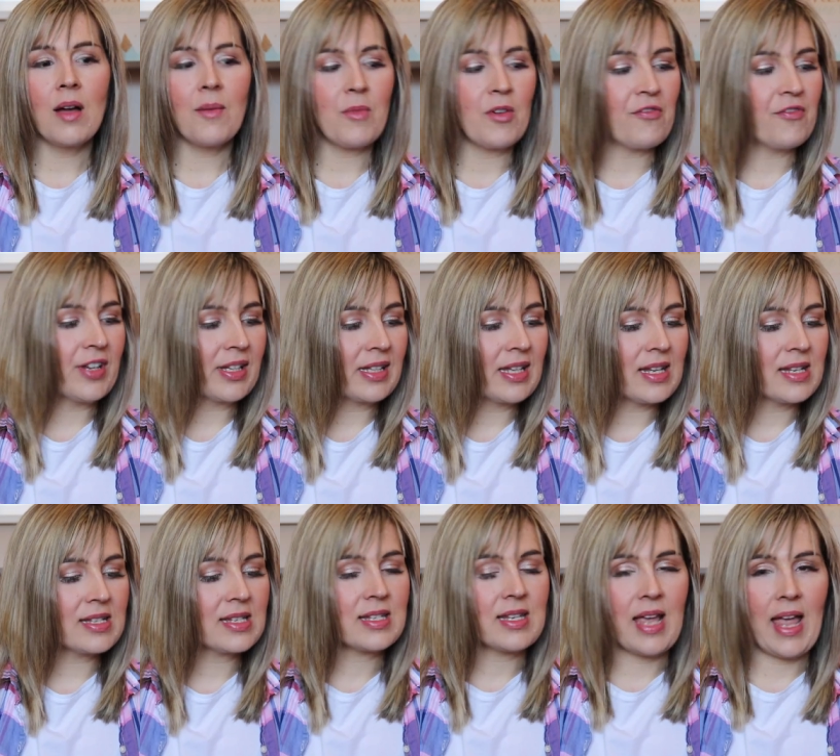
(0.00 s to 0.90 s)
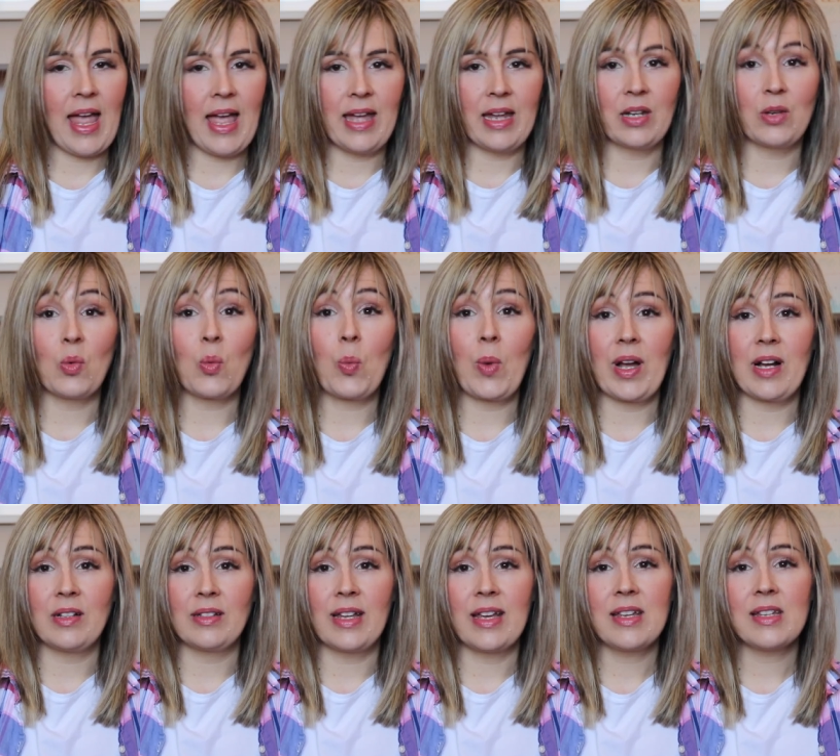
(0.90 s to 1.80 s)
fitness and
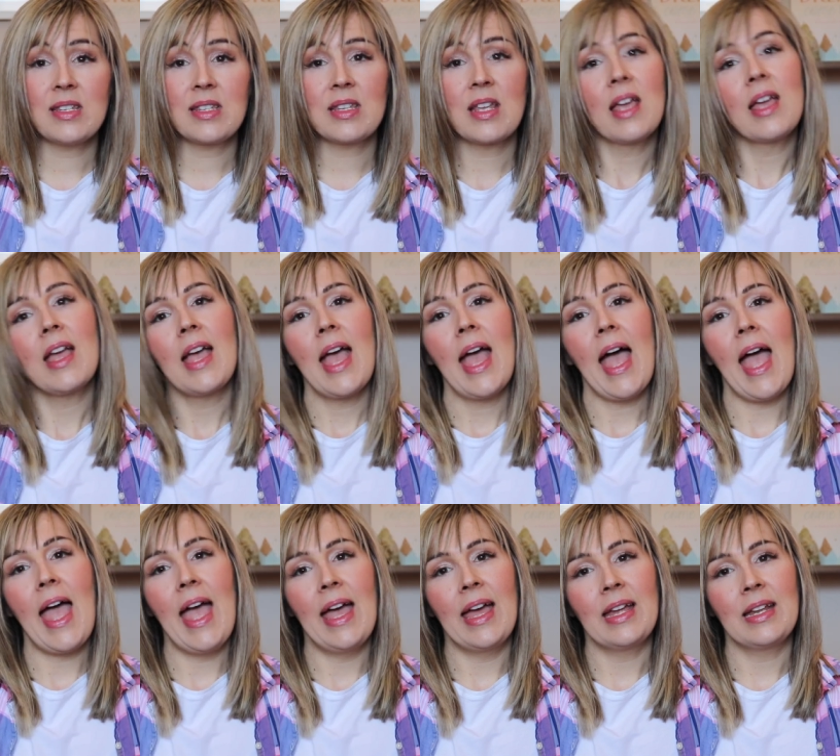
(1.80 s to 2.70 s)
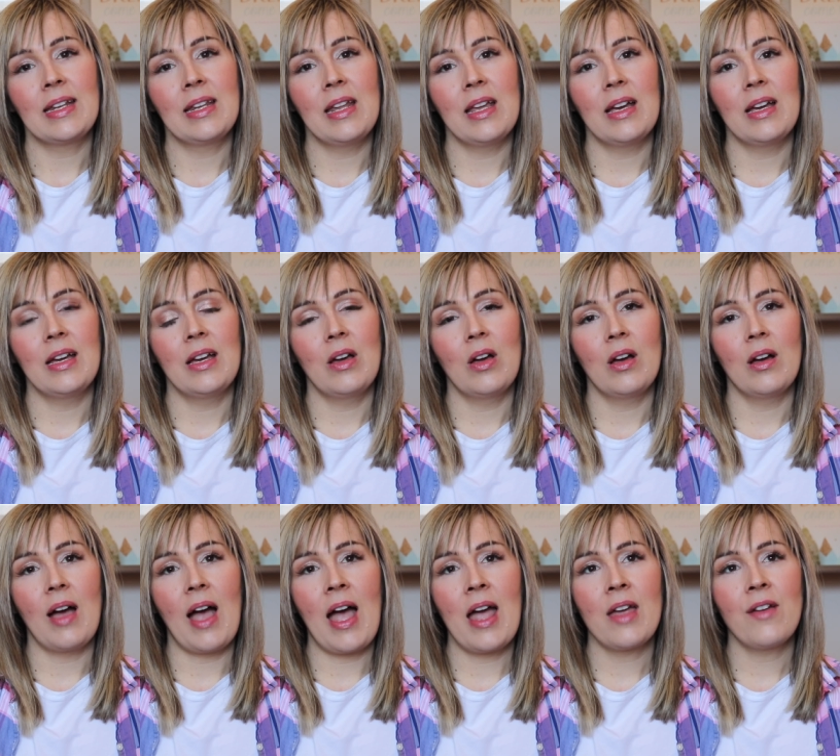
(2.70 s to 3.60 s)
wellness. And
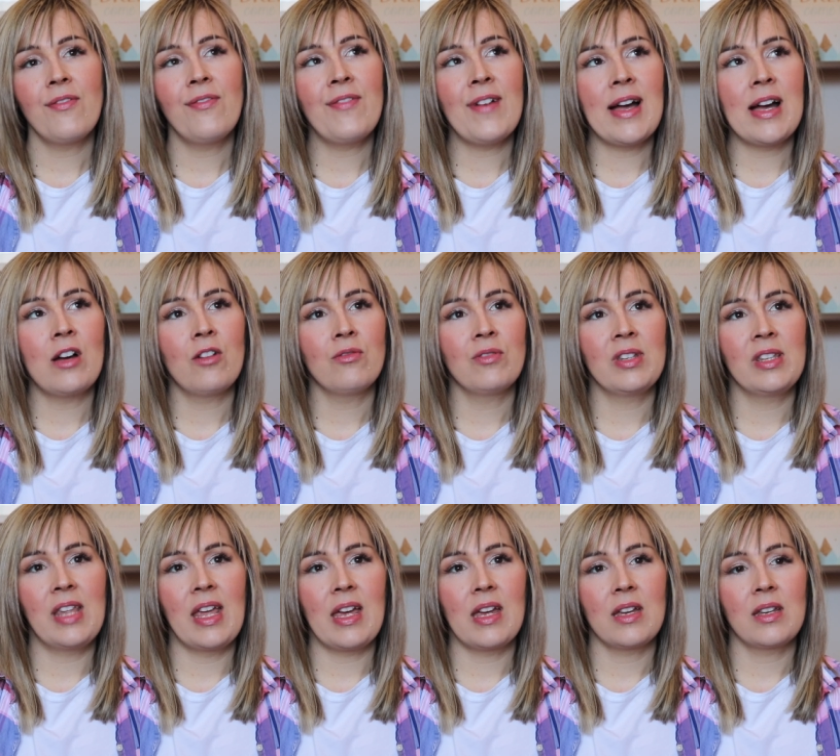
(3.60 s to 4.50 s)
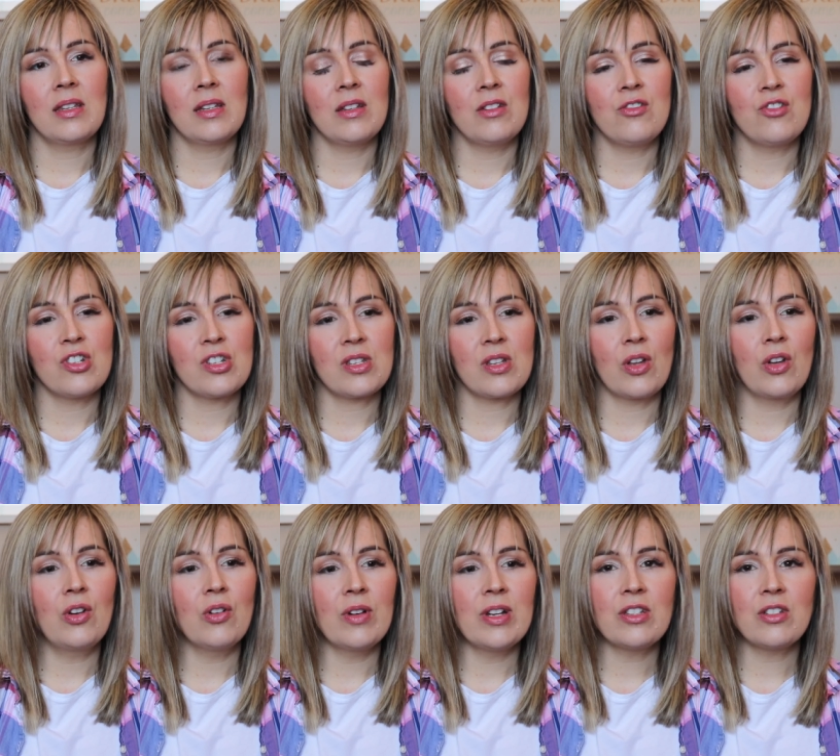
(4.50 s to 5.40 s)
I found that just
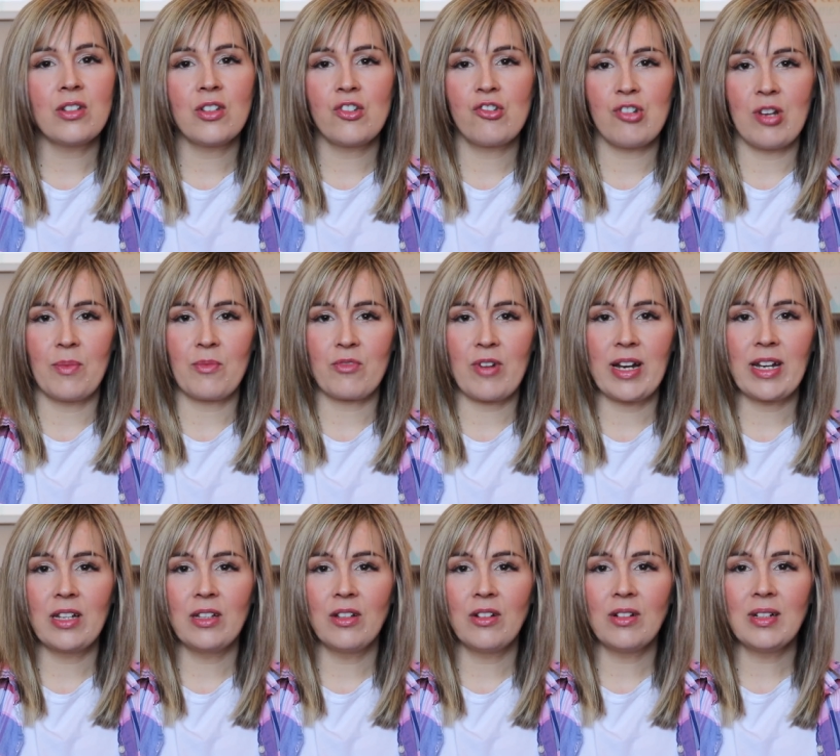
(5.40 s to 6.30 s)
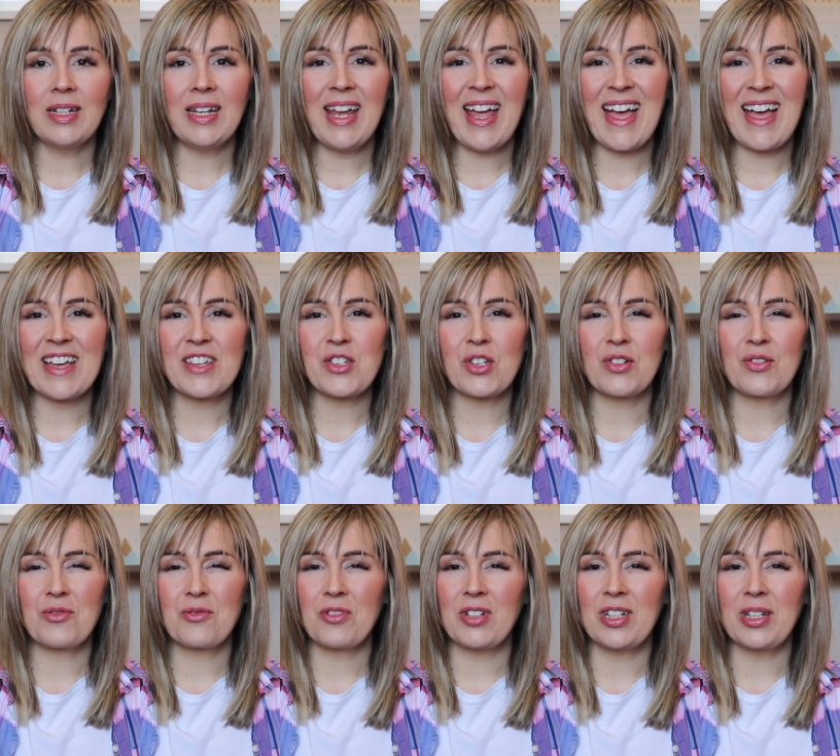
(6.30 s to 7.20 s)
going to the gym regularly
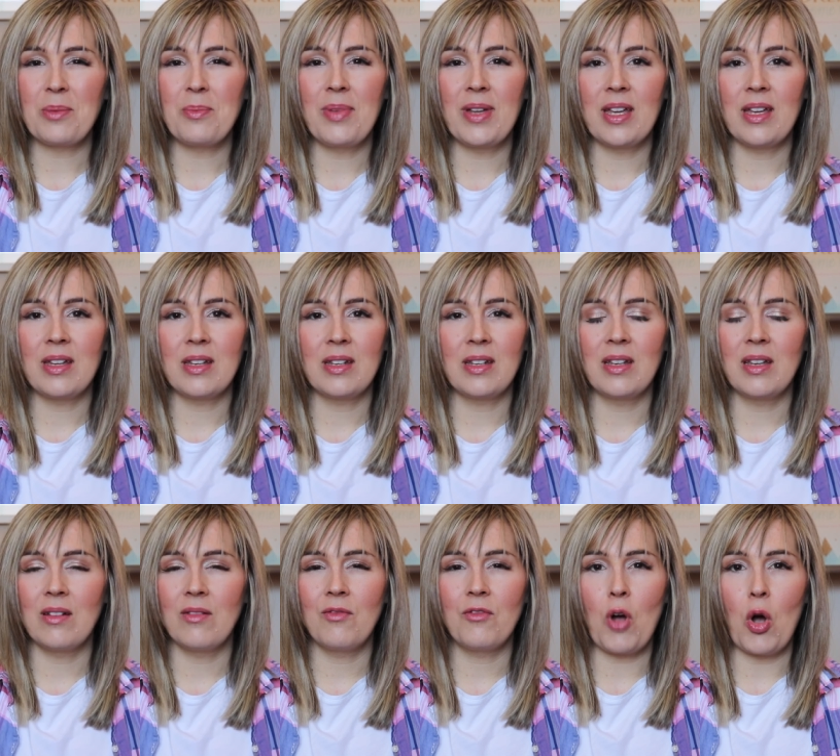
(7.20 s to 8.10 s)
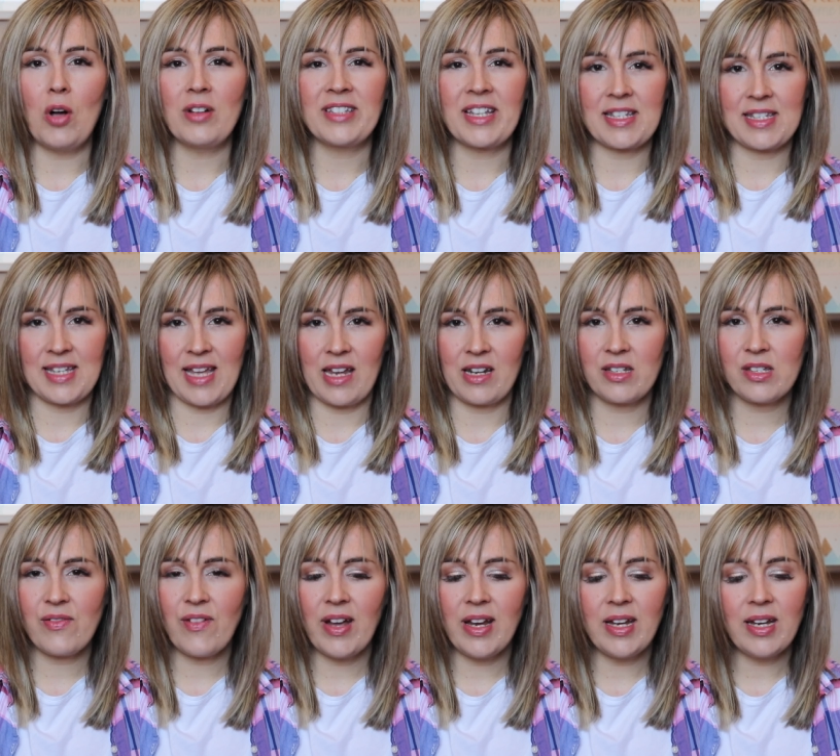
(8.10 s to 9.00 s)
hasn't really been all that
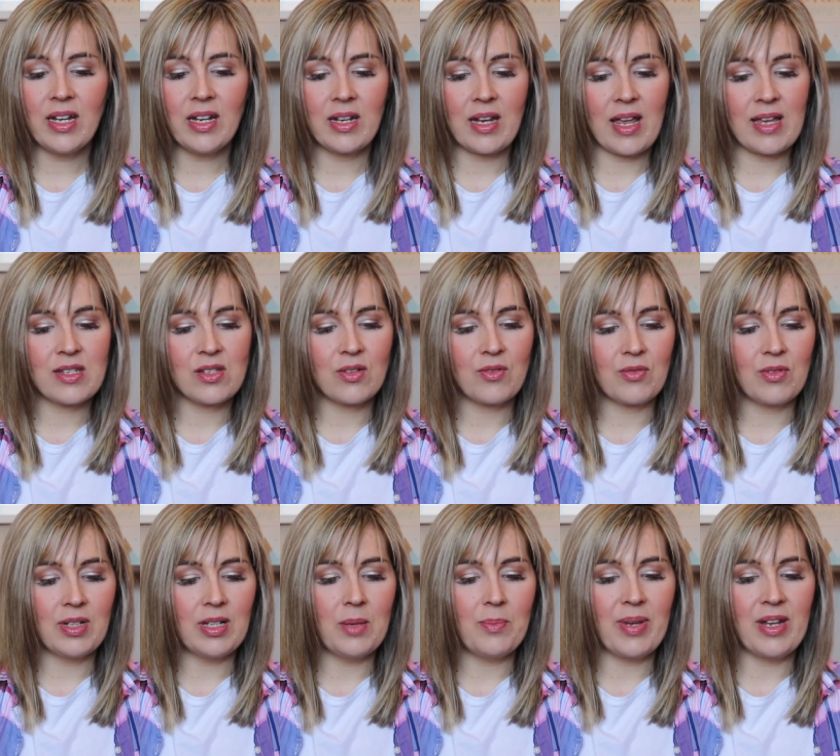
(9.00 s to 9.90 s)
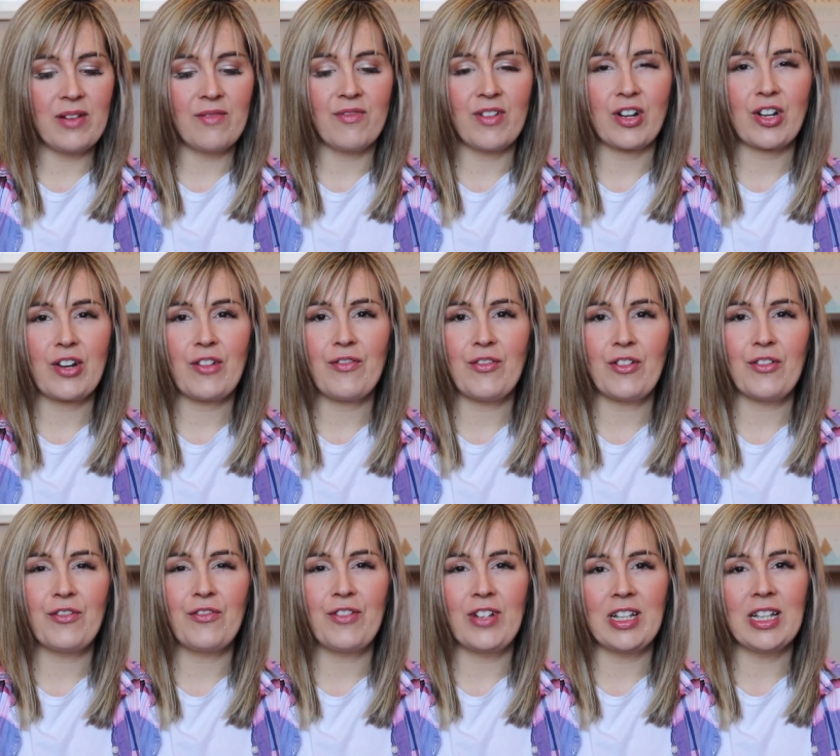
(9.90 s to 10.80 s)
satisfying. It hasn't really been very
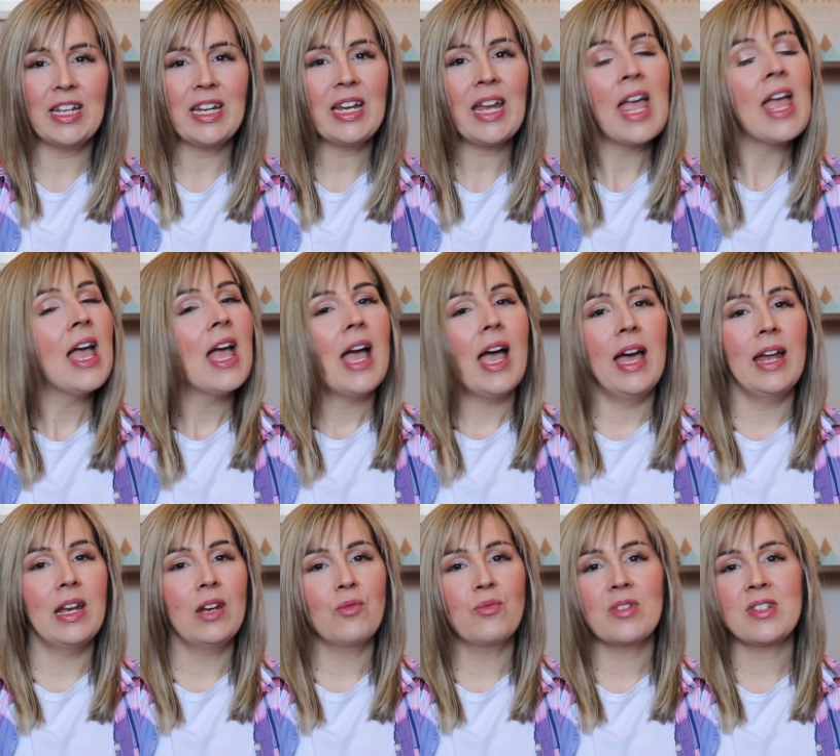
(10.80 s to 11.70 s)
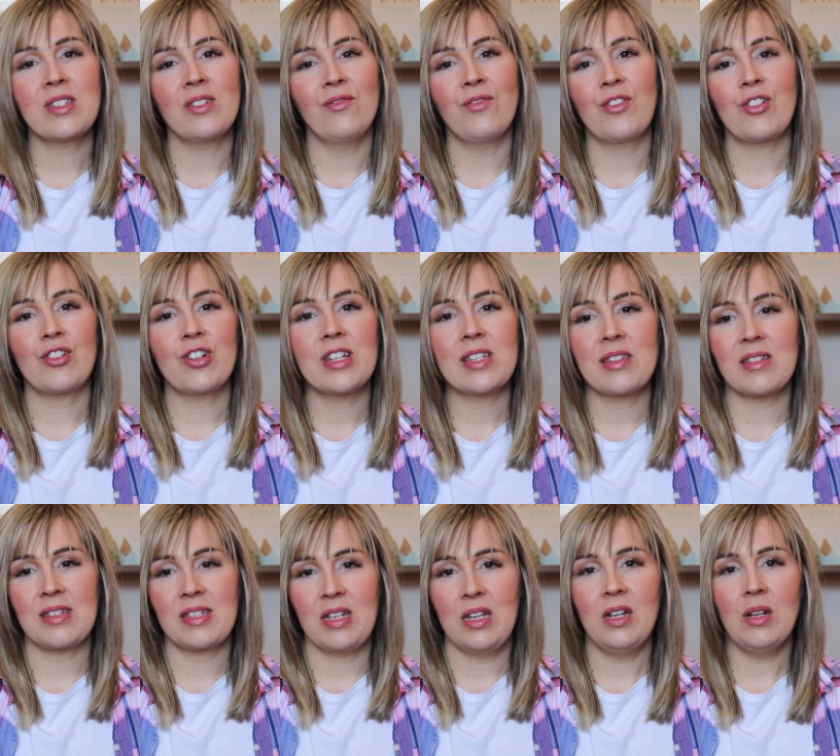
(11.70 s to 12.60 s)
fulfilling and it wasn't very
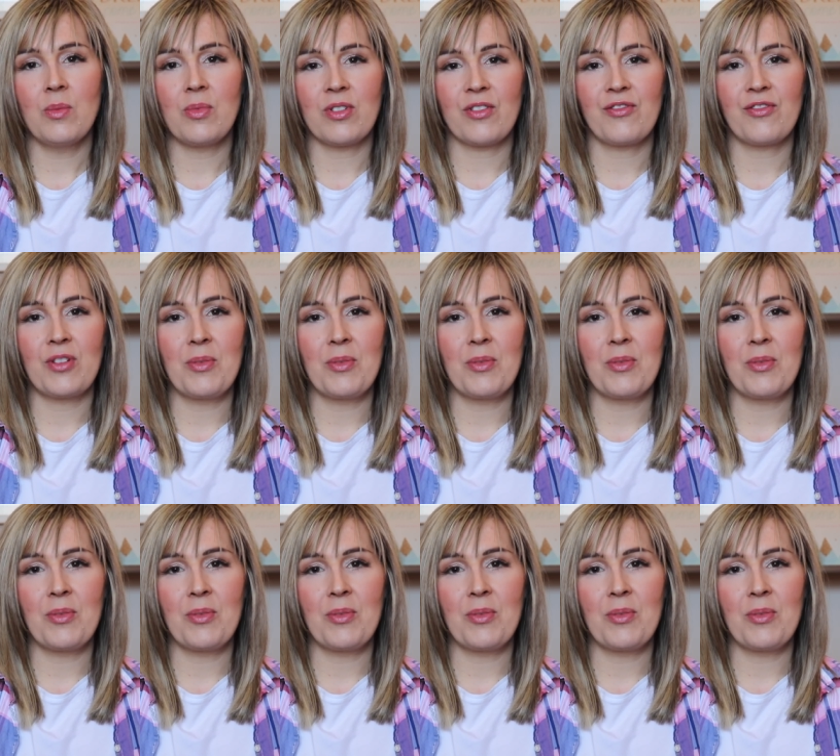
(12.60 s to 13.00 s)
sustainable for